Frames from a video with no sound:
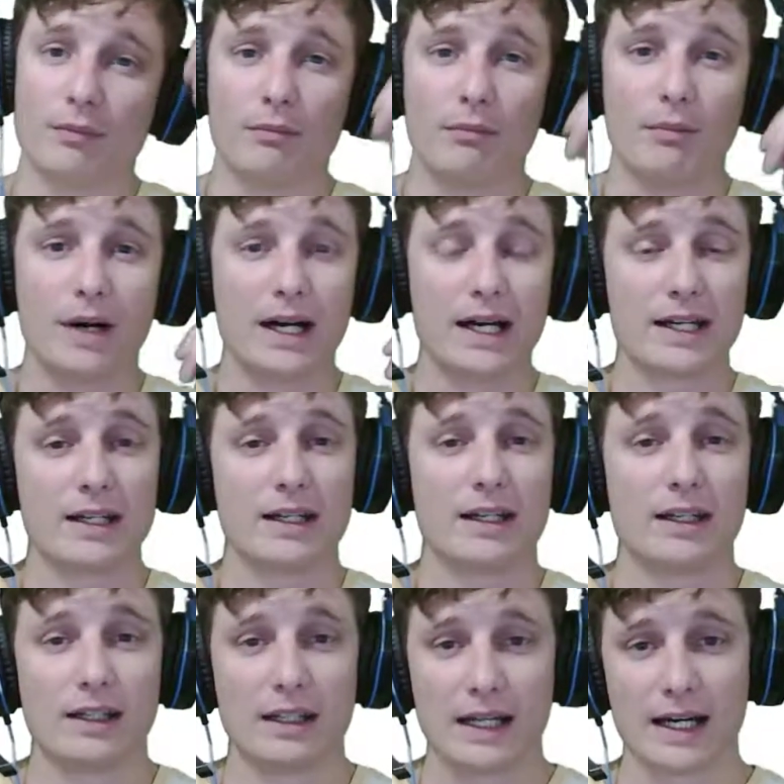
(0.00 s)

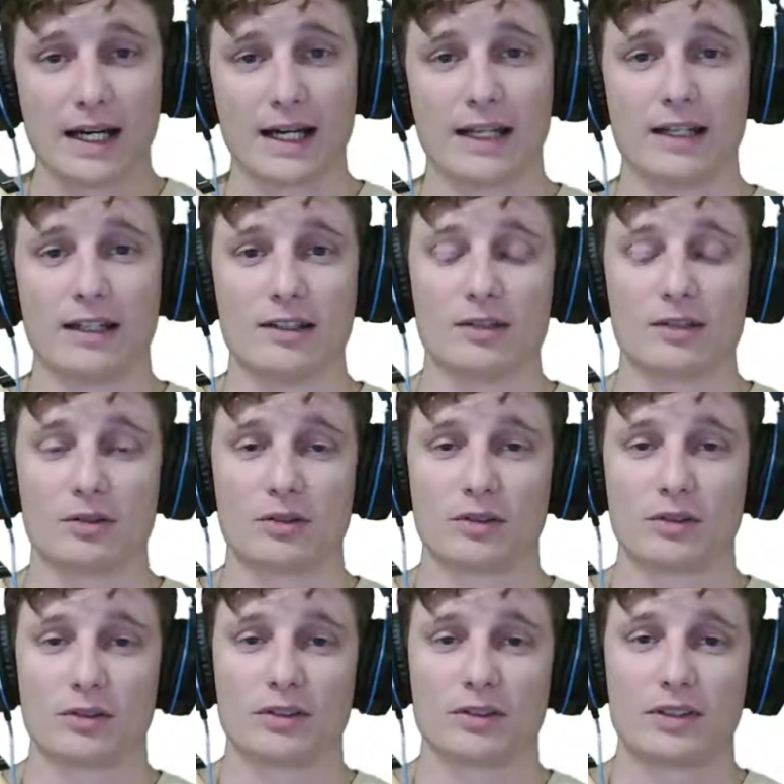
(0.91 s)
My guide is
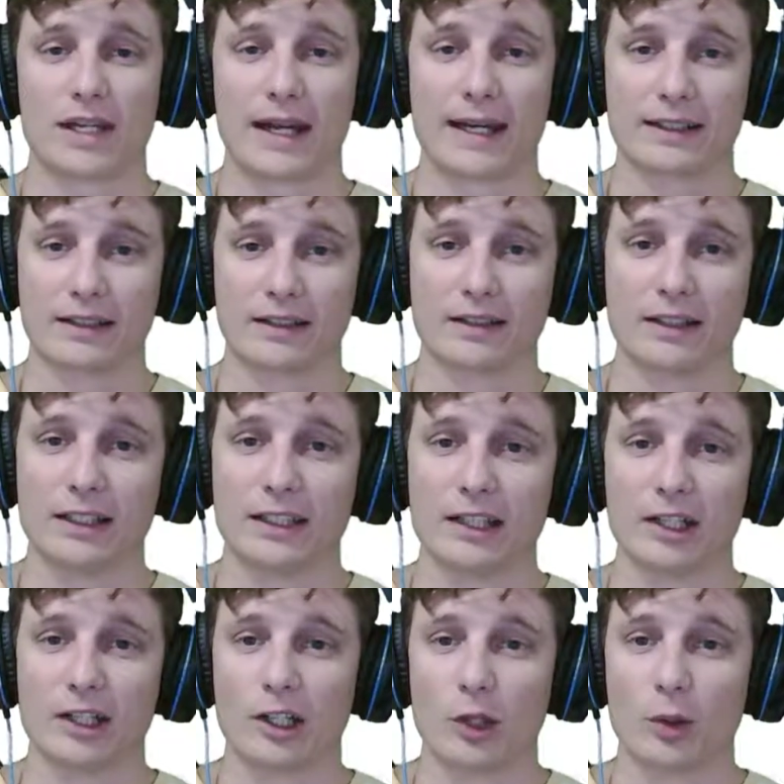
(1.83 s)
technically going
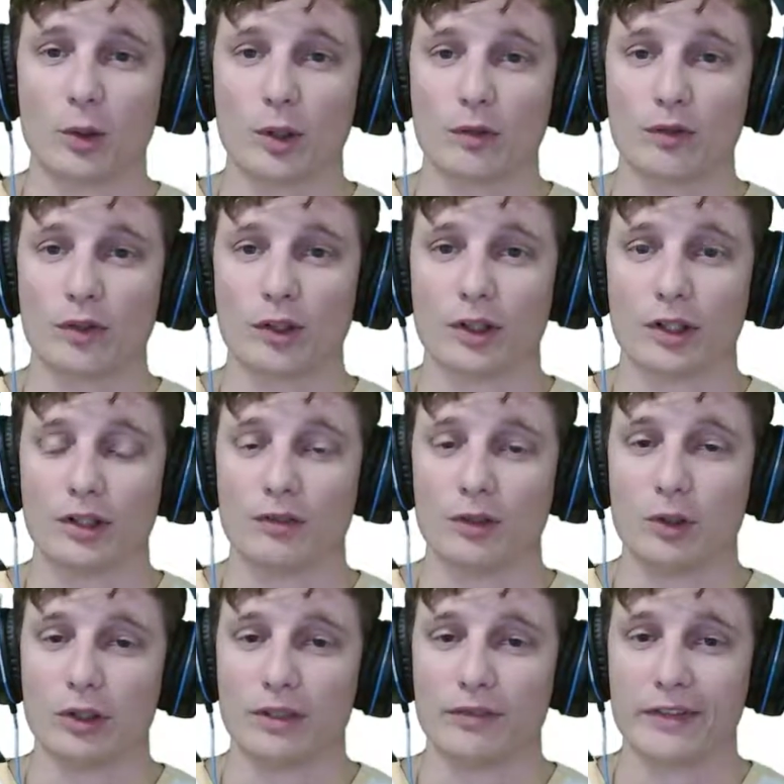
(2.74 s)
to go over if
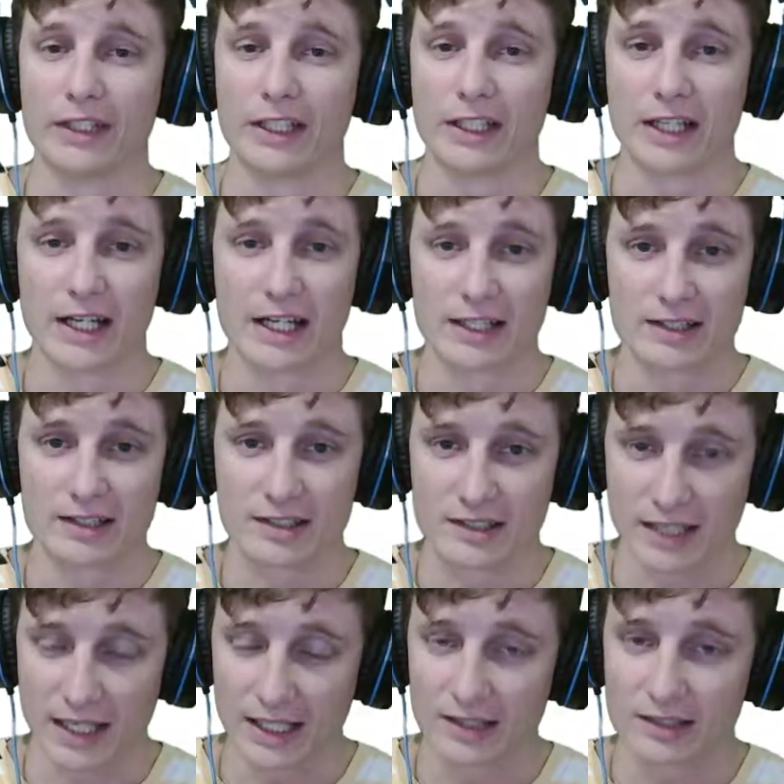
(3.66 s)
you live in the United
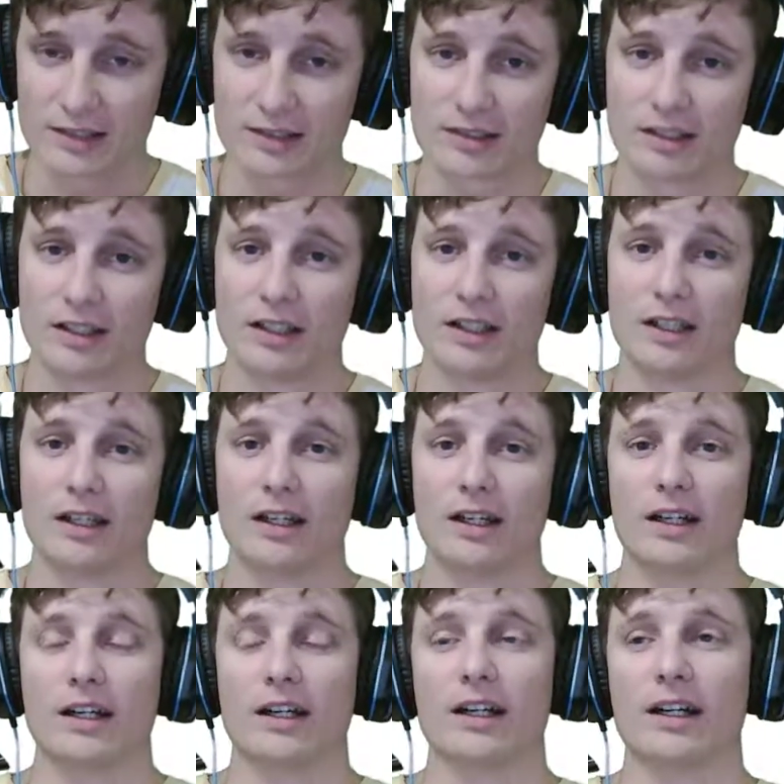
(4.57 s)
States,
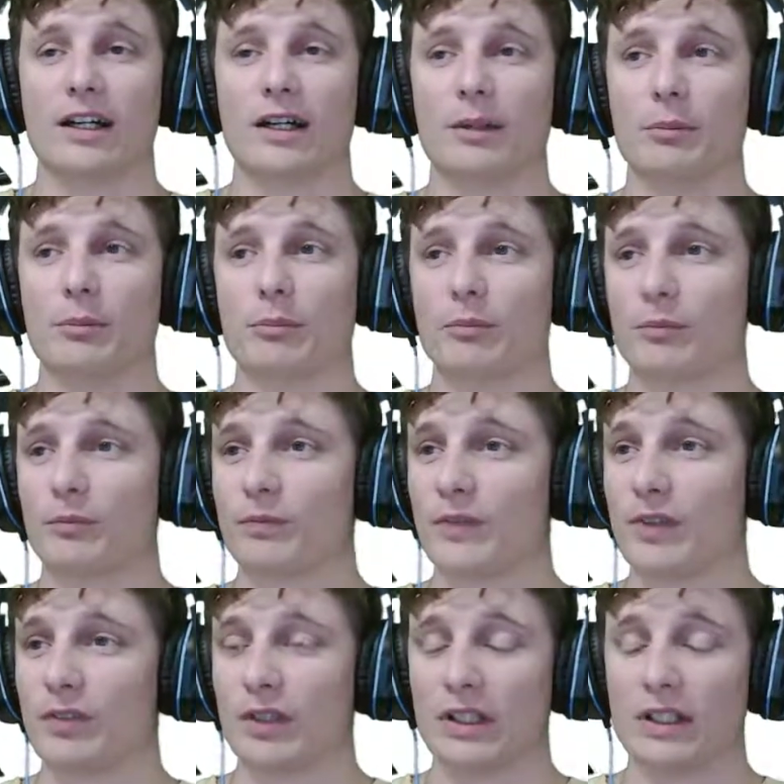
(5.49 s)
live
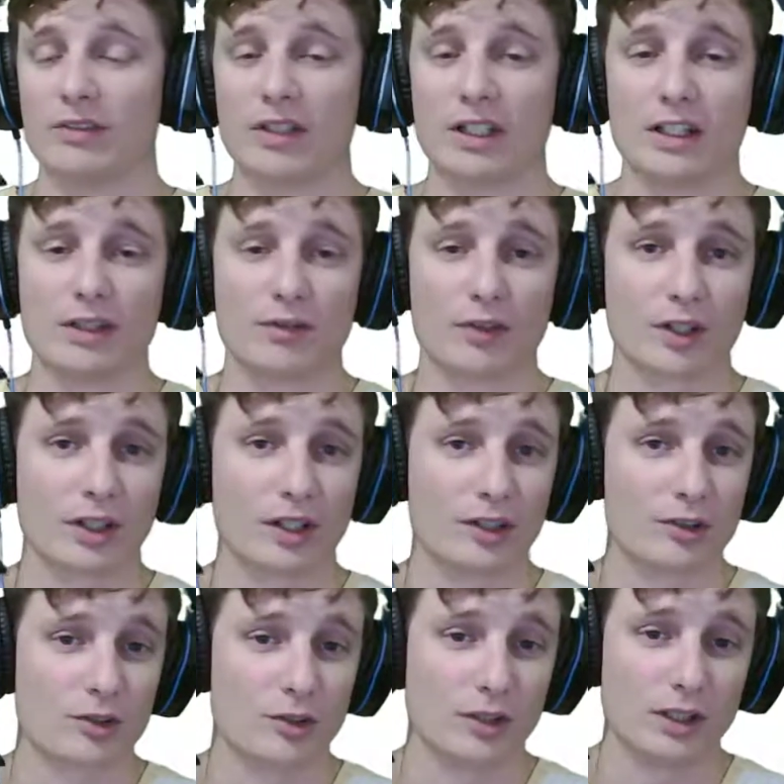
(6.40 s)
in a different
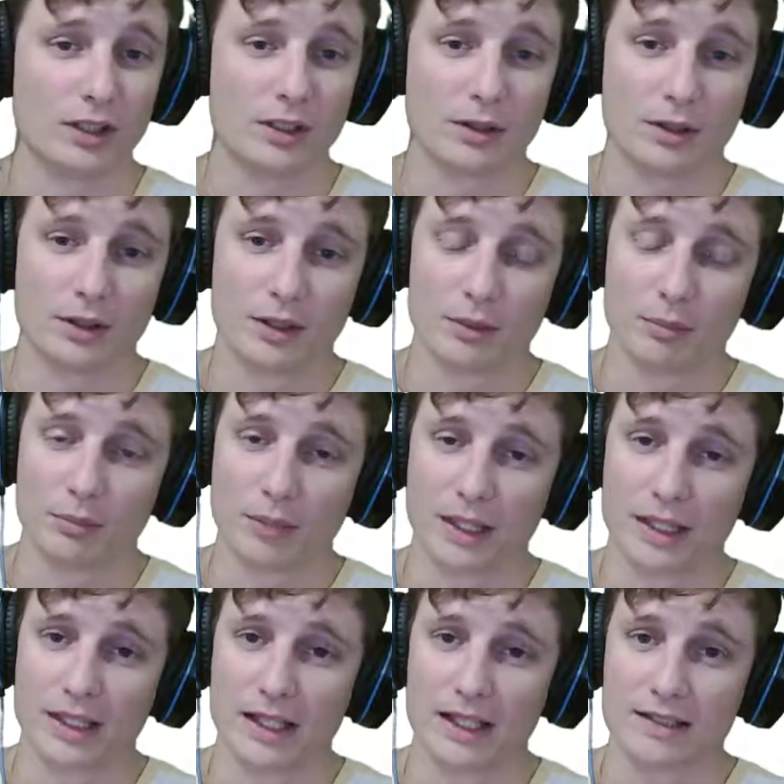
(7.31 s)
country.
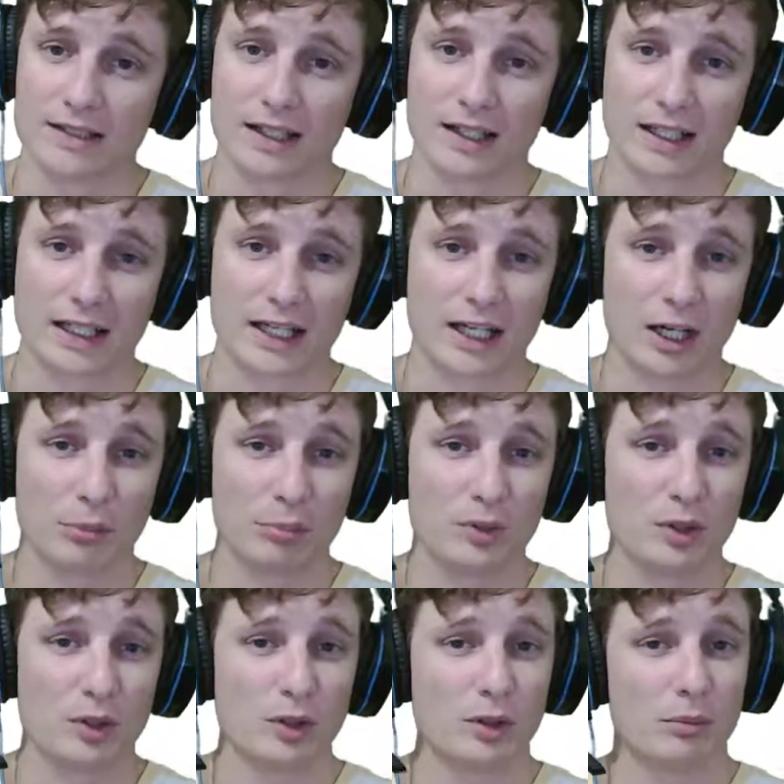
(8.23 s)
My guide's not going to help
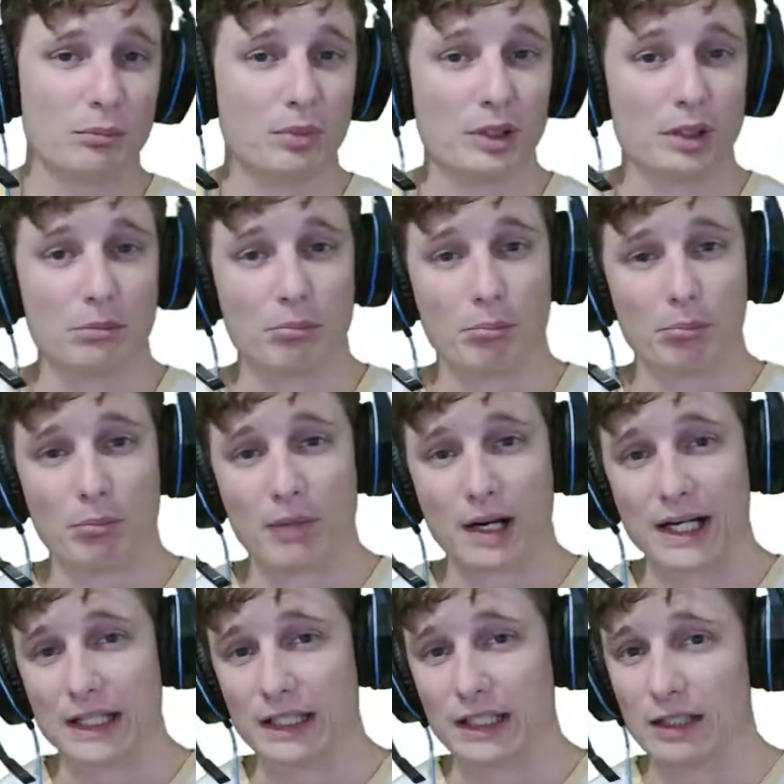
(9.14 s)
you, but it
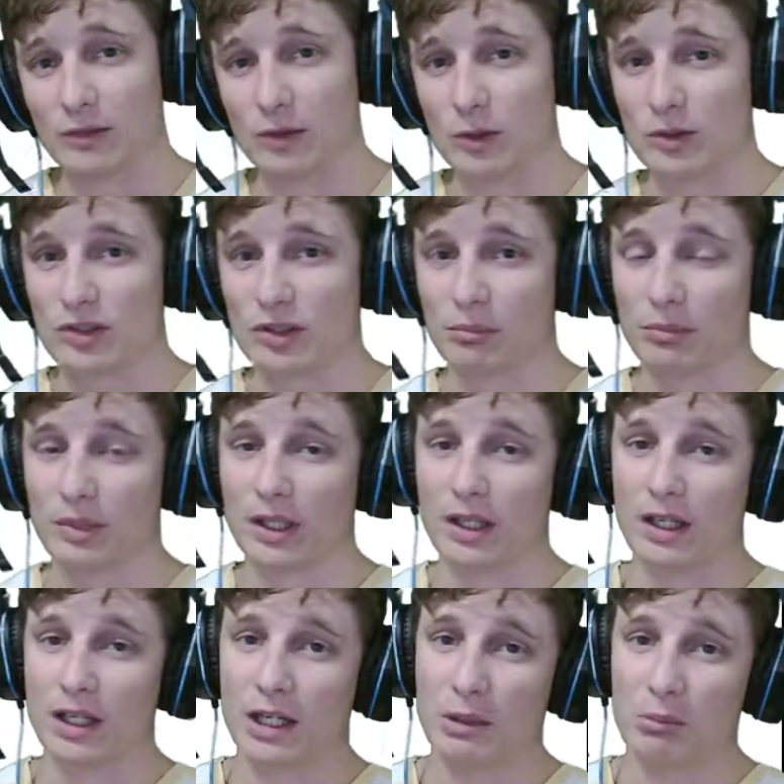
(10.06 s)
might give you some
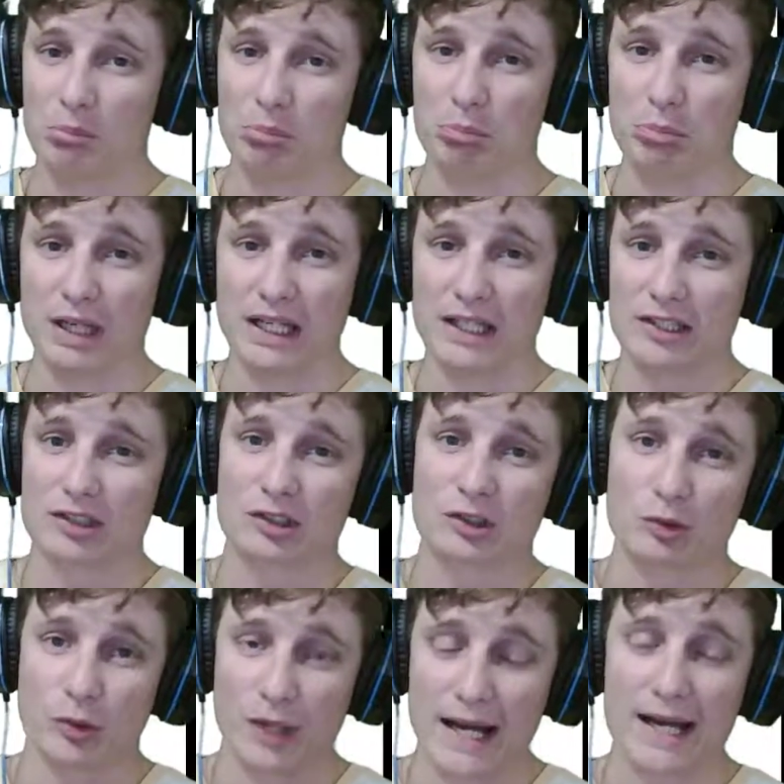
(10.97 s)
base
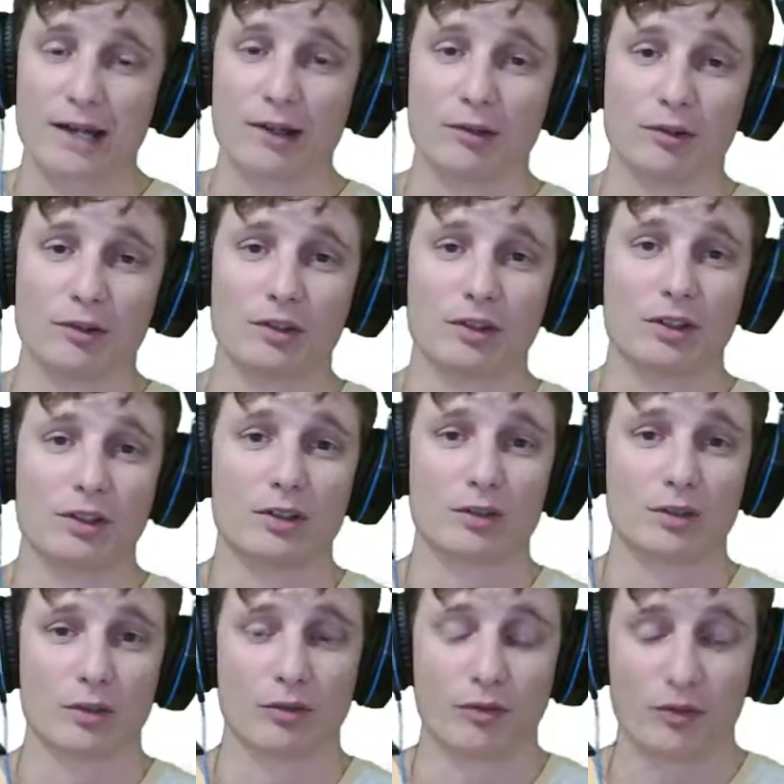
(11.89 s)
ground to
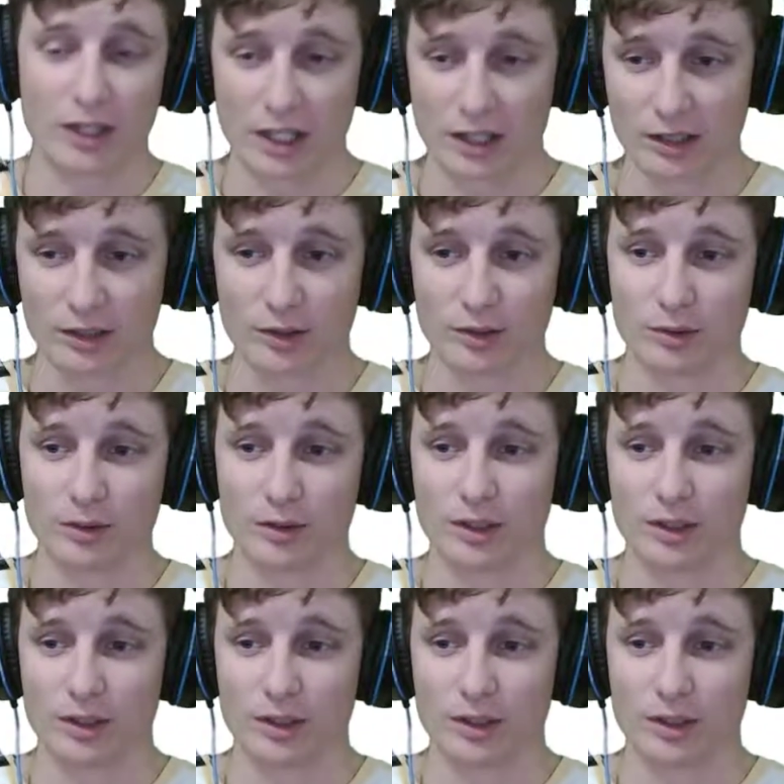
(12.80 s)
follow.